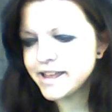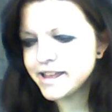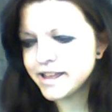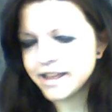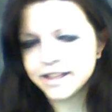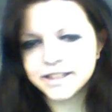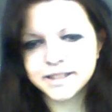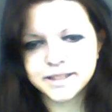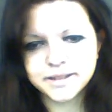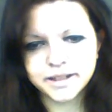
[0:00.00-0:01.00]

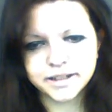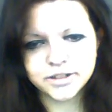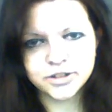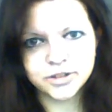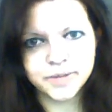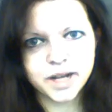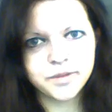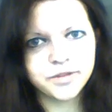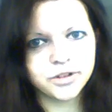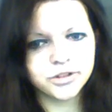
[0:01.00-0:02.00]
he's stuck by me
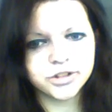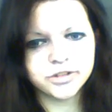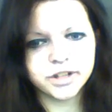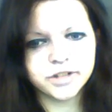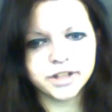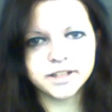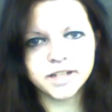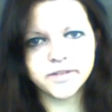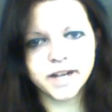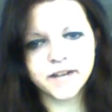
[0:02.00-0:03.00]
for the whole 2 years,
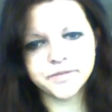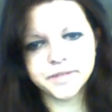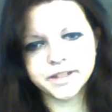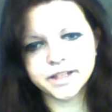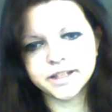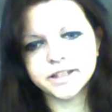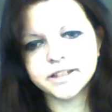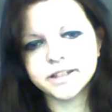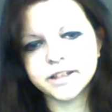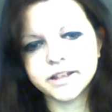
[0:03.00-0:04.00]
even when I haven't been there.
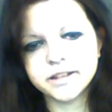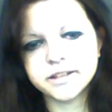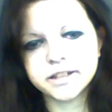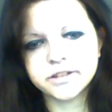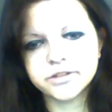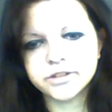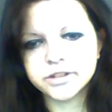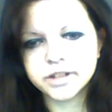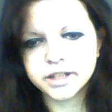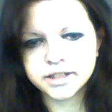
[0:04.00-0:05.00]
And I know that
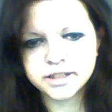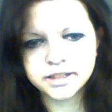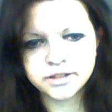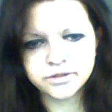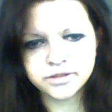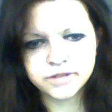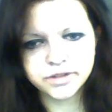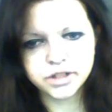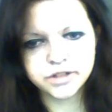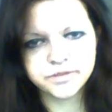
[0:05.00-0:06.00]
I don't have a
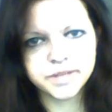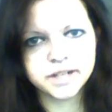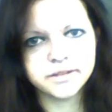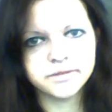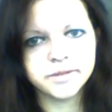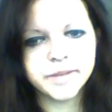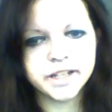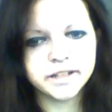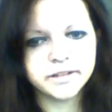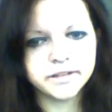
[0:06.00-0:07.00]
lot of my
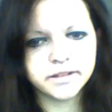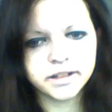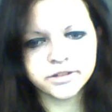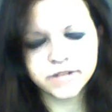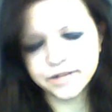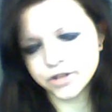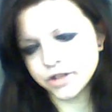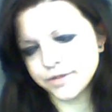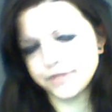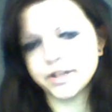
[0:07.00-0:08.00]
remaining, I don't have a lot
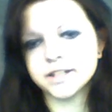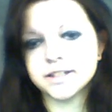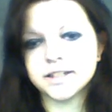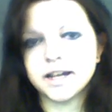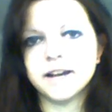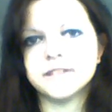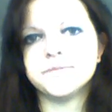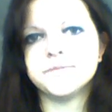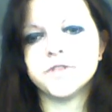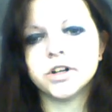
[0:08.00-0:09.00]
of my fans that I had
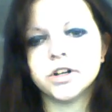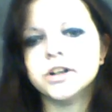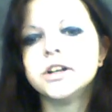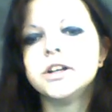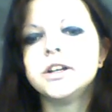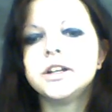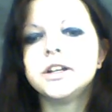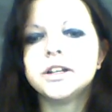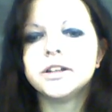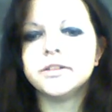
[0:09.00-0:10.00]
before,
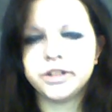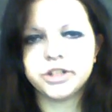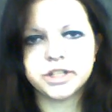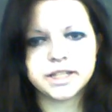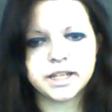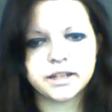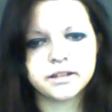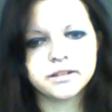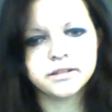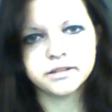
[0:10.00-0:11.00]
which is sad.
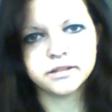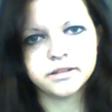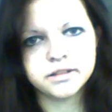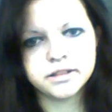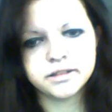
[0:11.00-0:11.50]
And